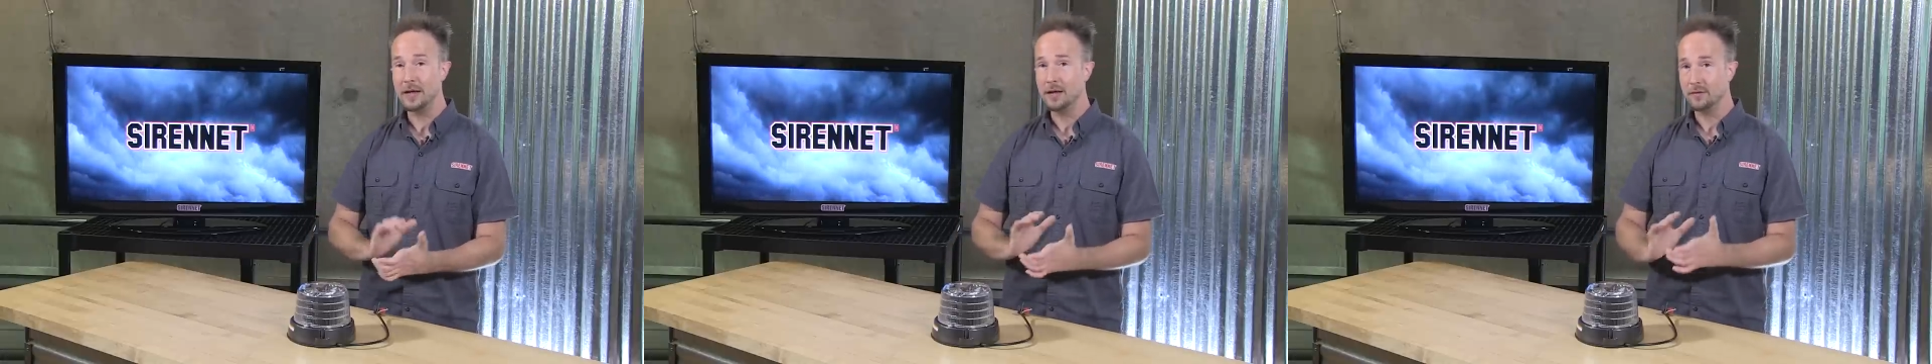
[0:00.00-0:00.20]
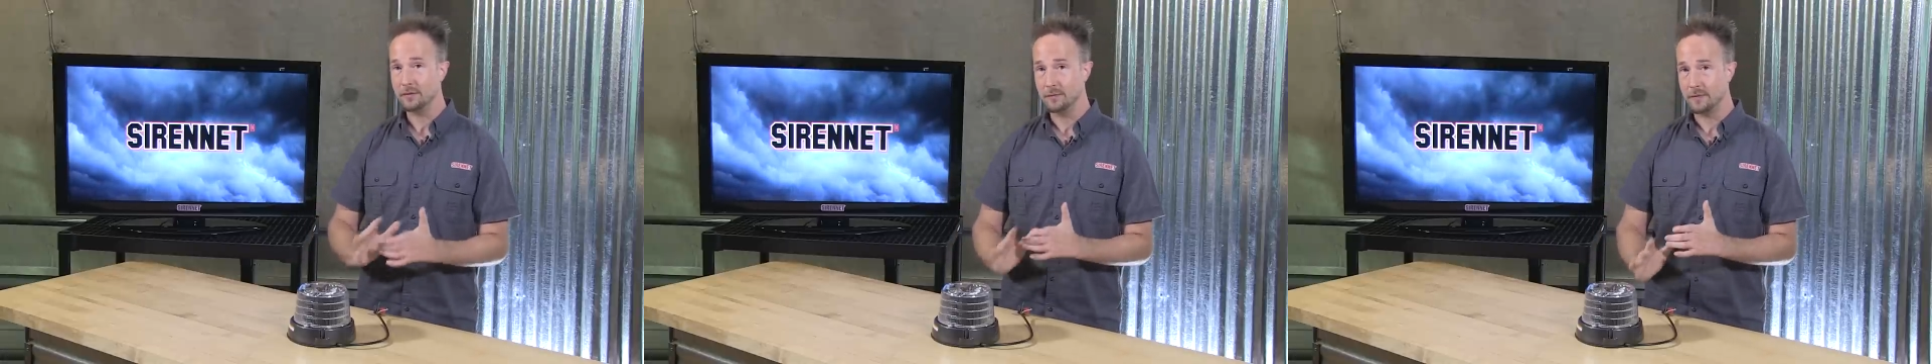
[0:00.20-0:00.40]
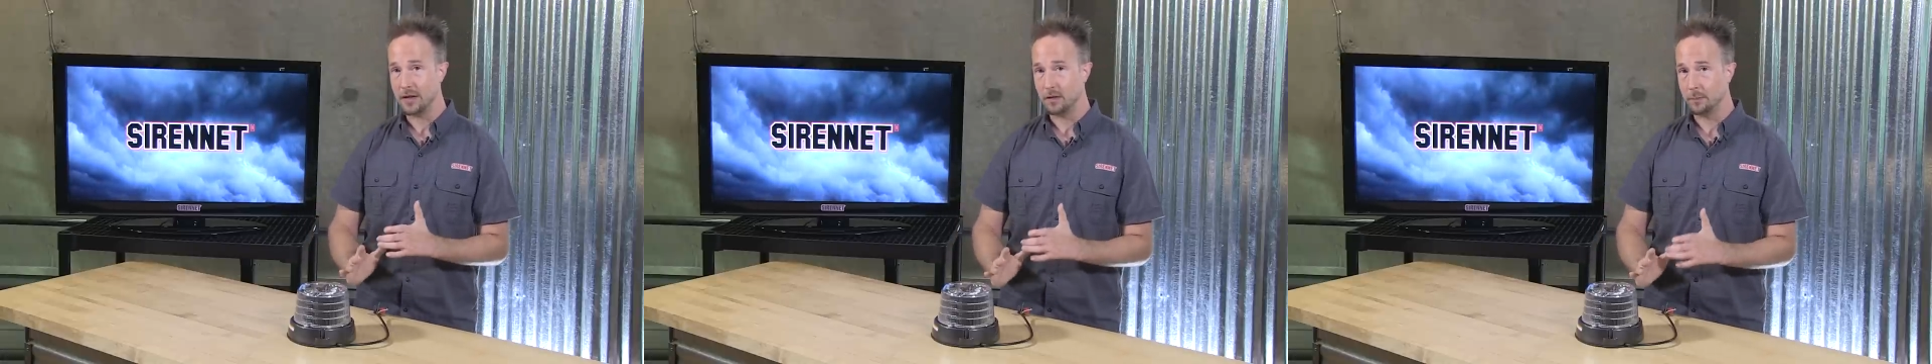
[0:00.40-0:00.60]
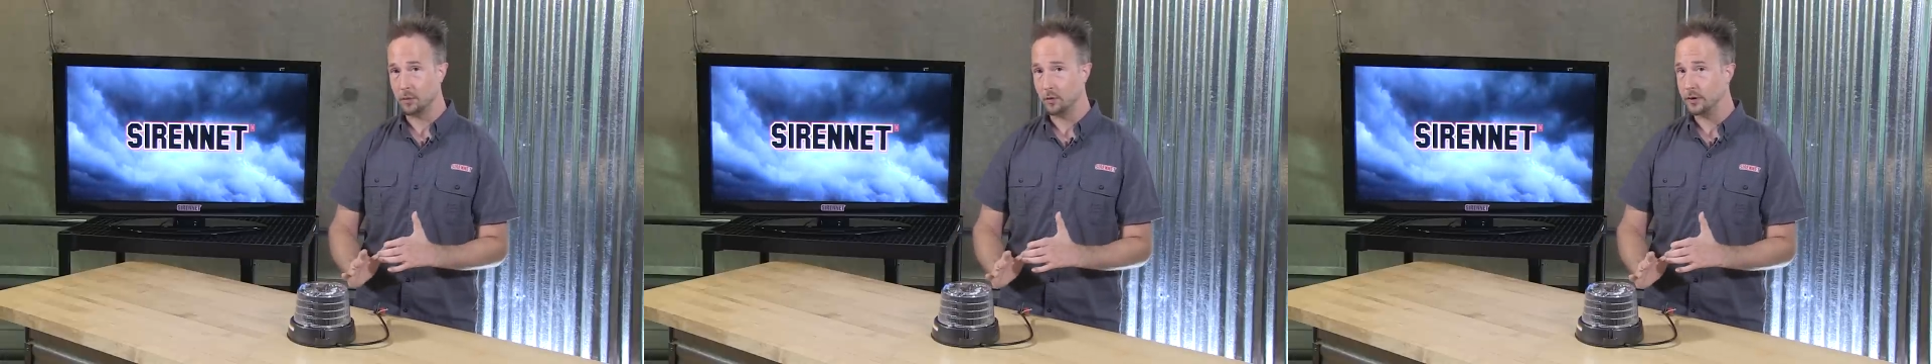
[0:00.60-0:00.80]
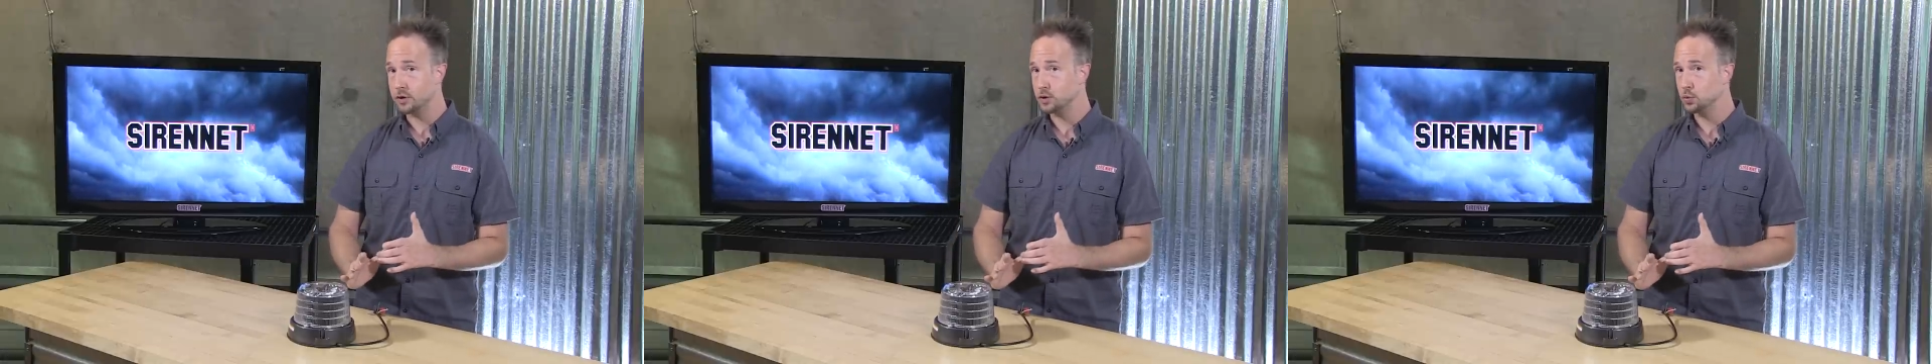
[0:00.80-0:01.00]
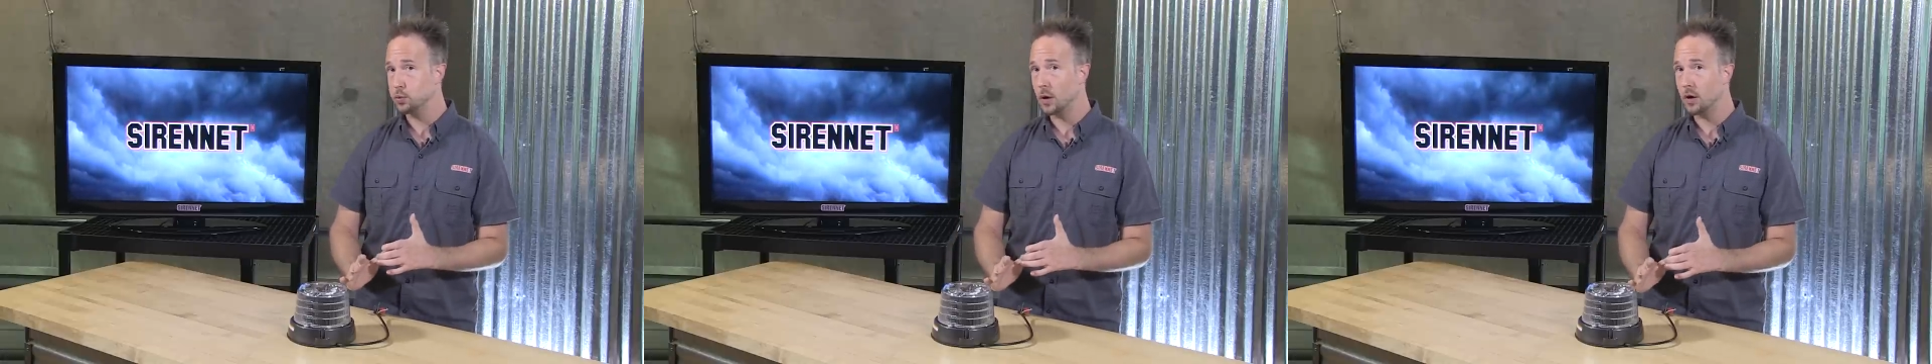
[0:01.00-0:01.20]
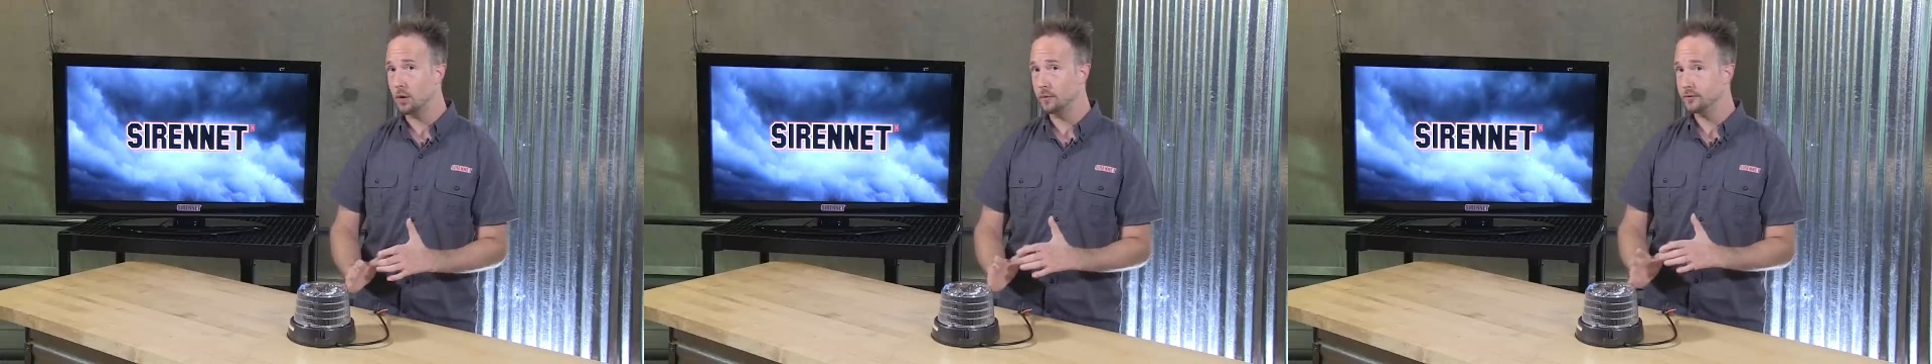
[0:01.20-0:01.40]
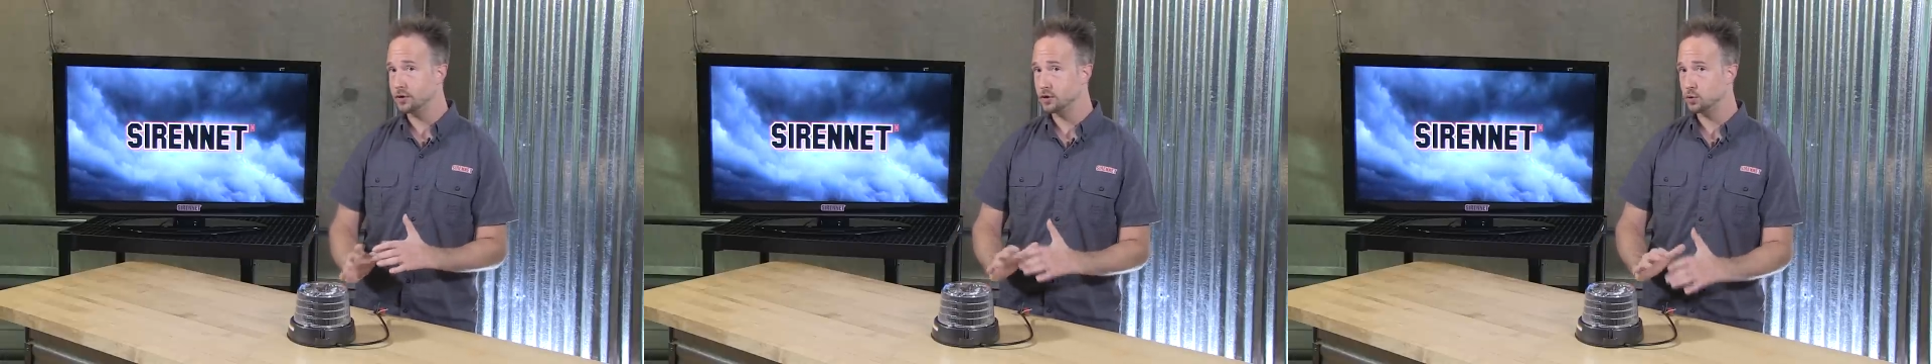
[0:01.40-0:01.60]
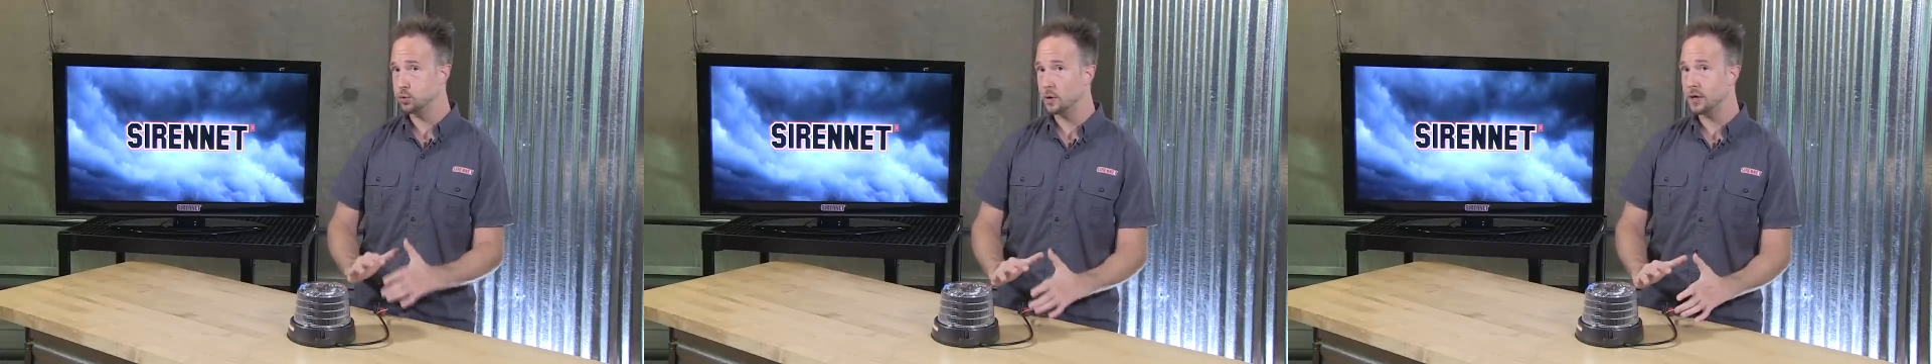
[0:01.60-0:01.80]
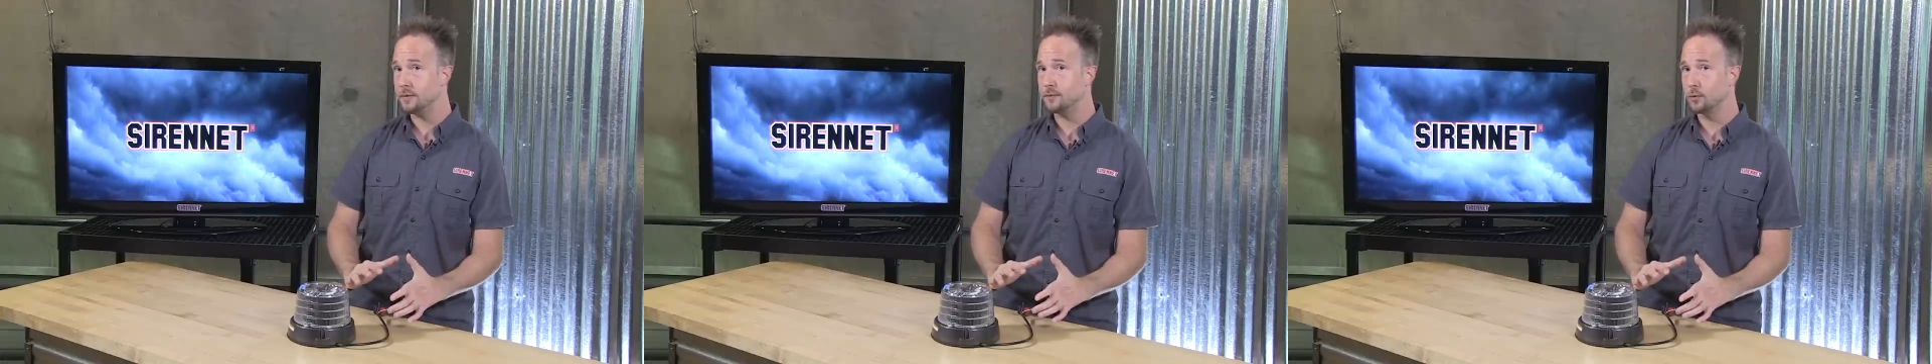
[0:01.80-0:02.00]
It's available in a 12 to
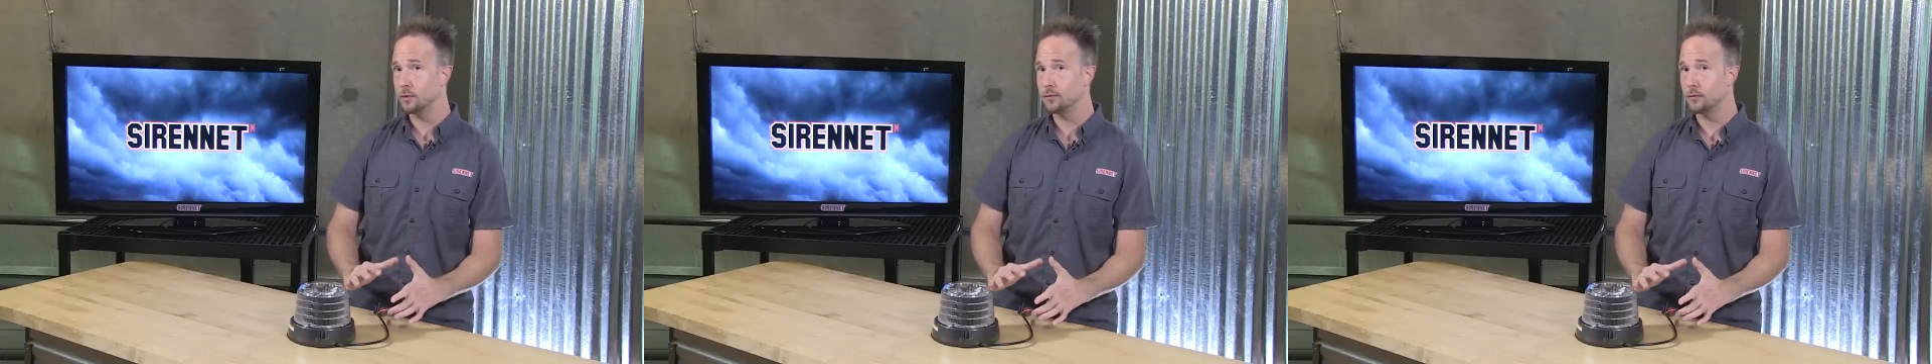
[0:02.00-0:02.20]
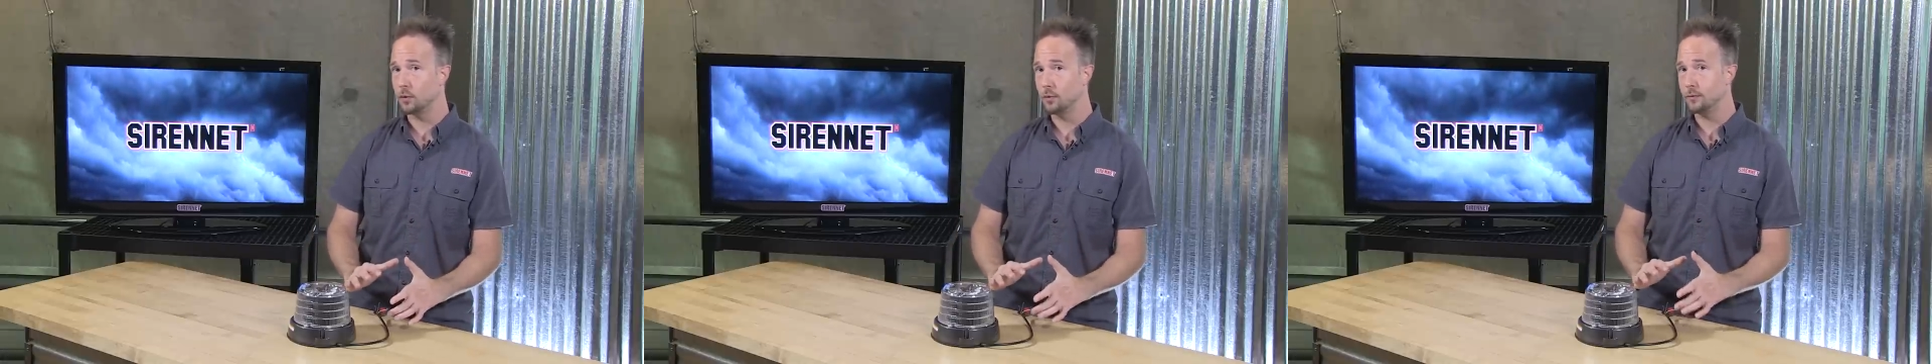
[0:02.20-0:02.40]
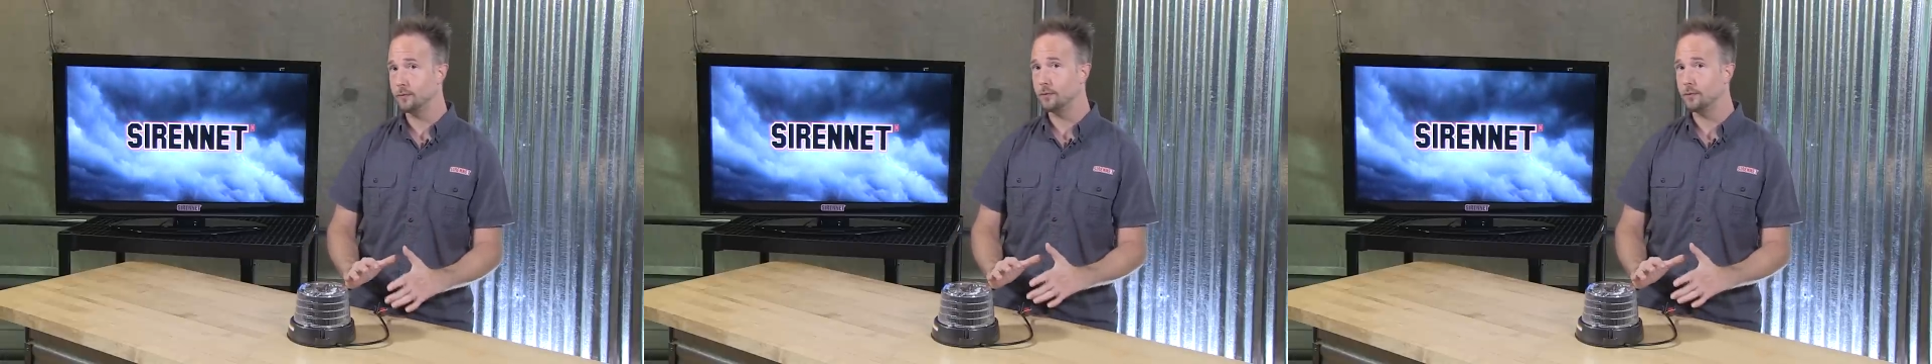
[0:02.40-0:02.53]
24 volt